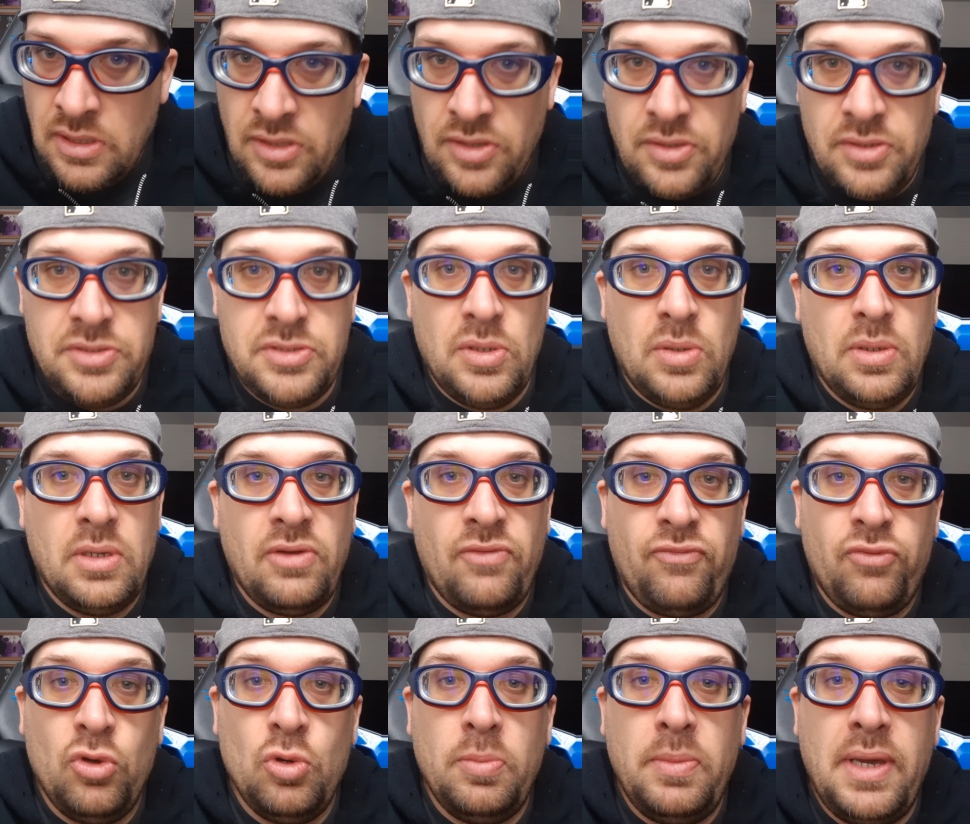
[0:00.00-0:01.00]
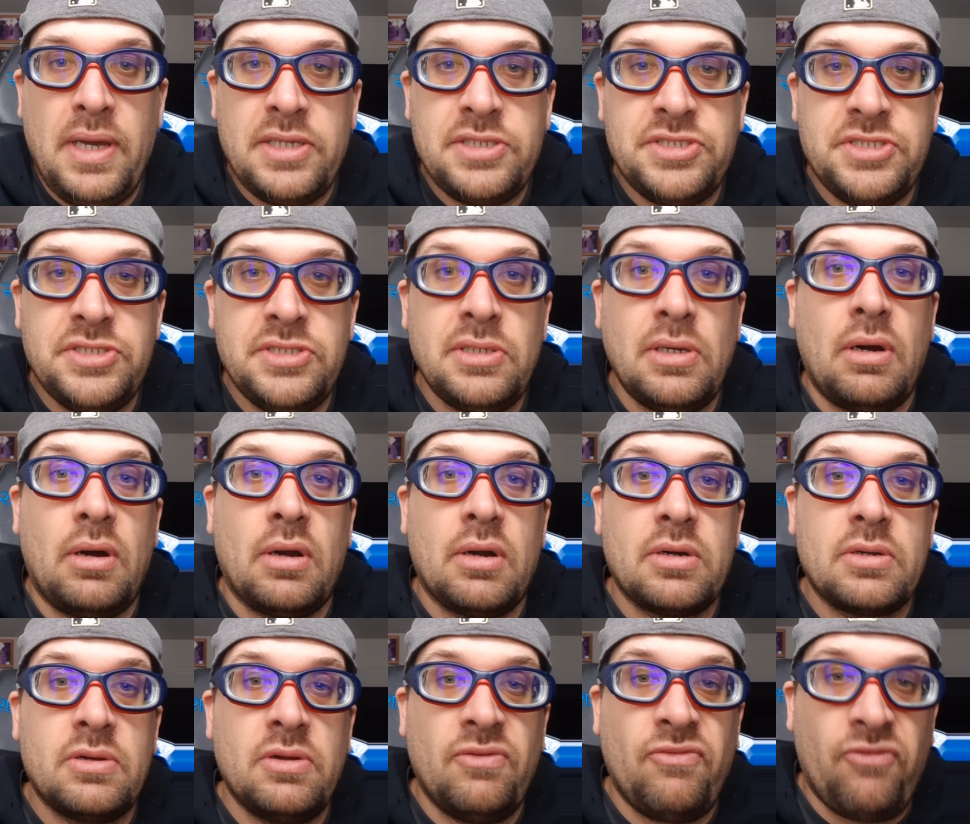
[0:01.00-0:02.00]
There's only a few matches
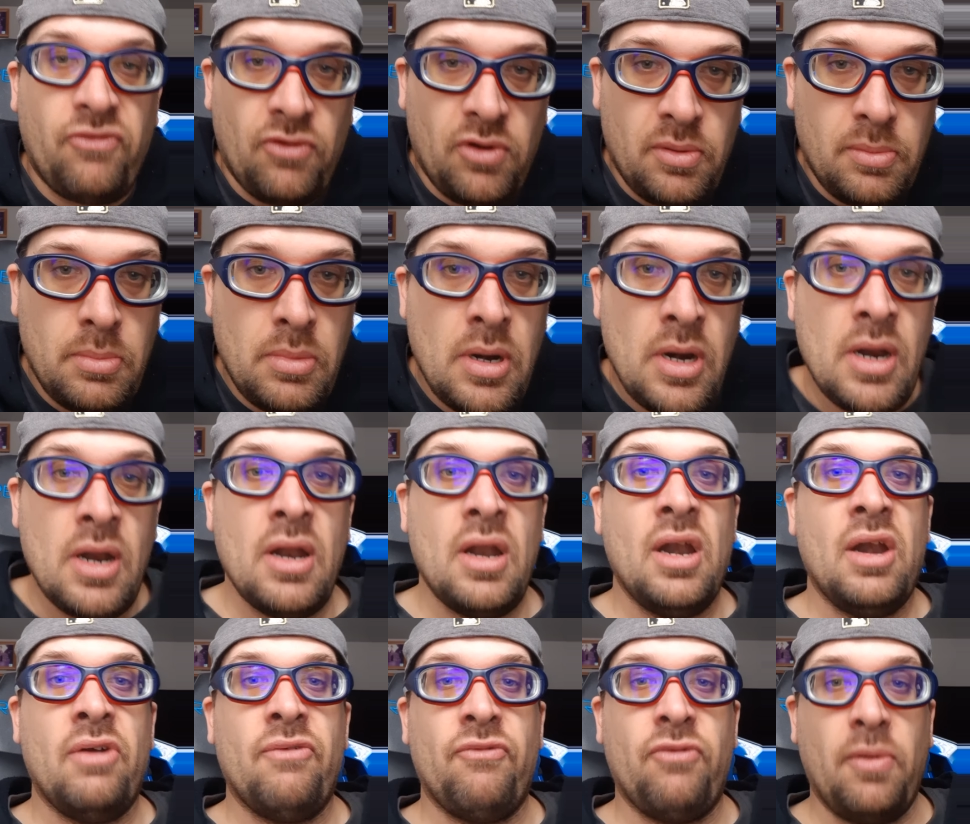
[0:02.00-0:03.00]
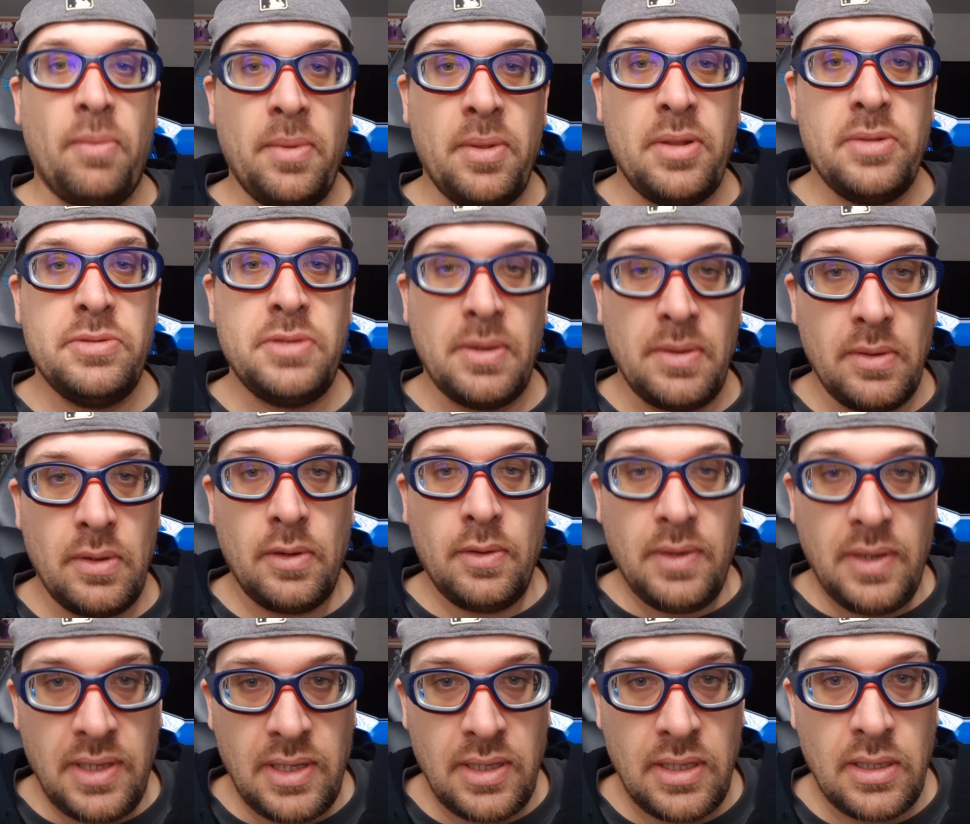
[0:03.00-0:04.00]
are confirmed from the
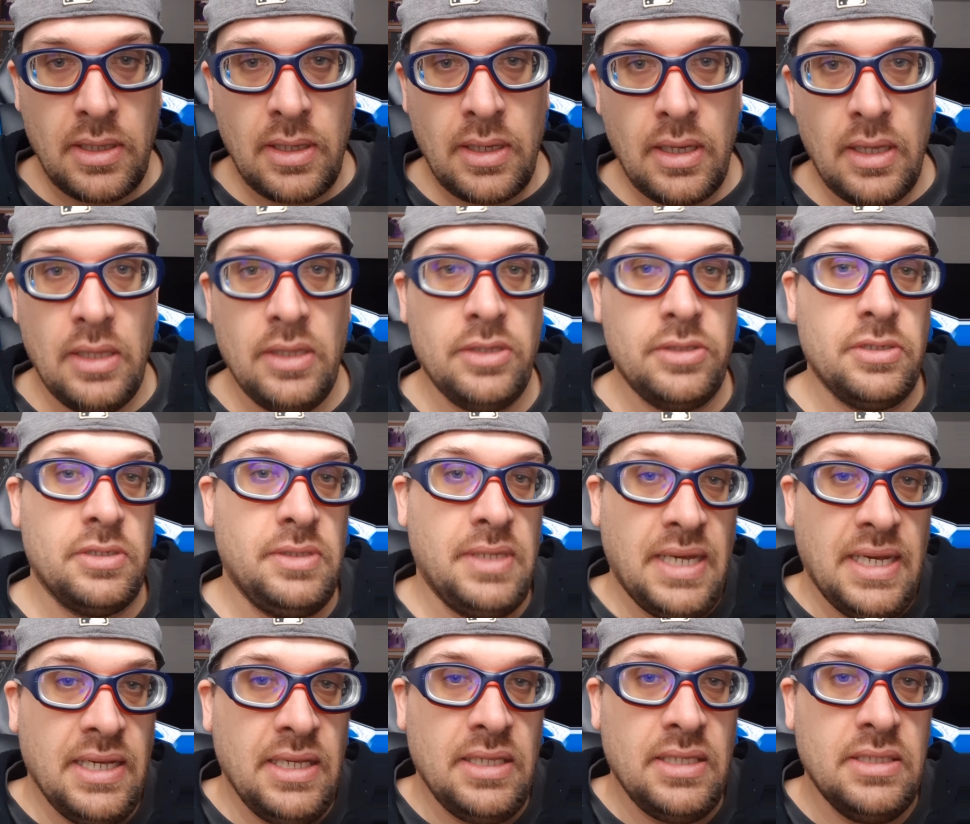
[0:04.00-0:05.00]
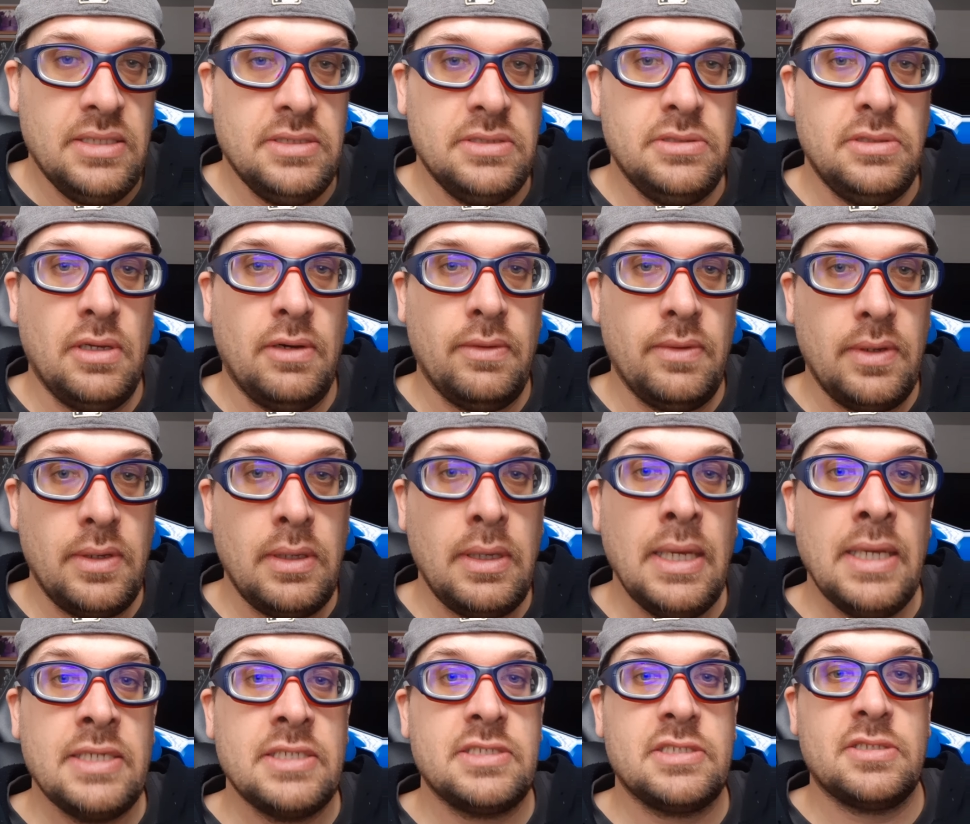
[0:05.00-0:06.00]
WWE. And tonight is WWE
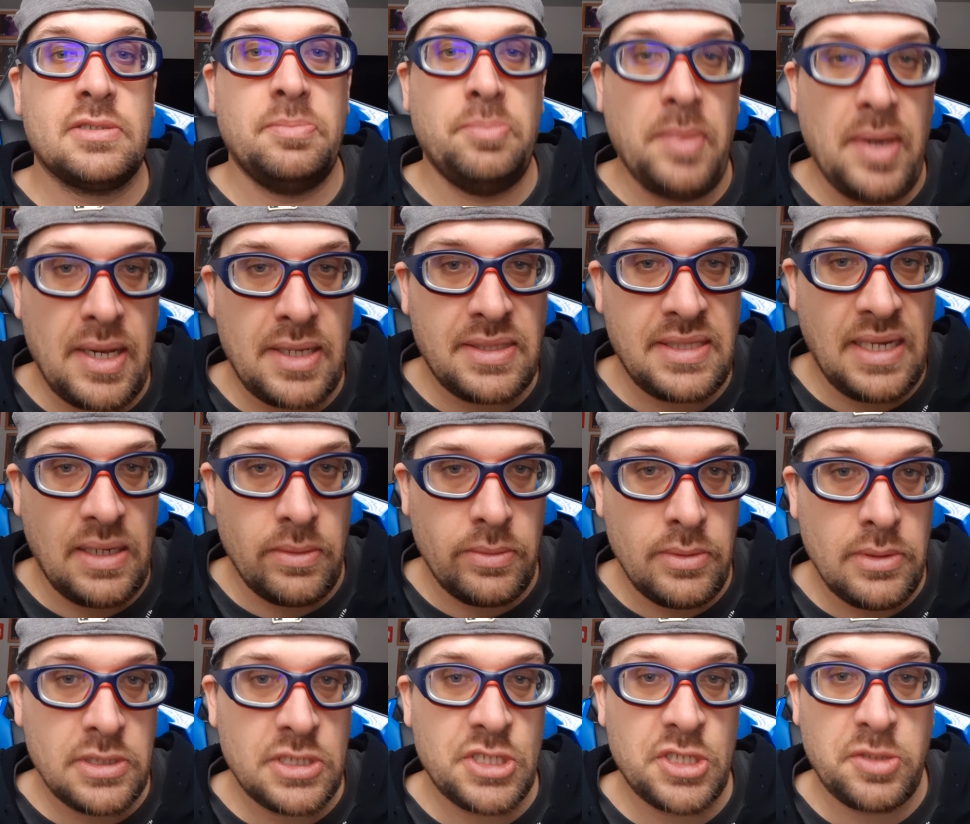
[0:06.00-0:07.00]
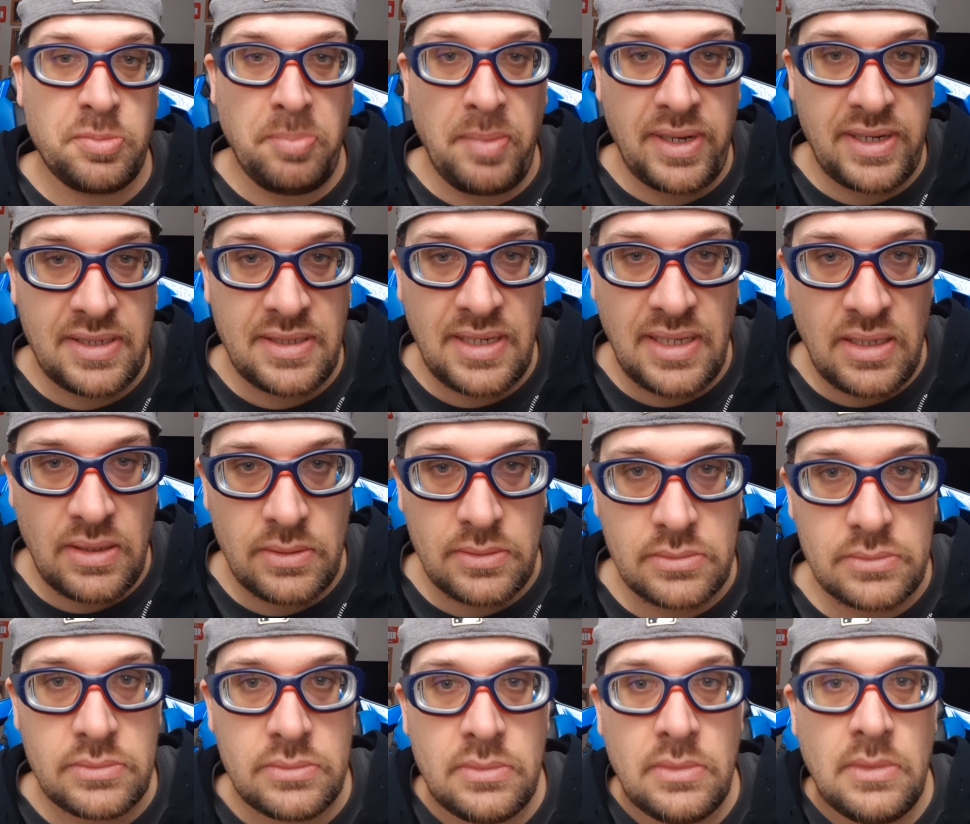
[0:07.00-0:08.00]
SmackDown, SmackDown.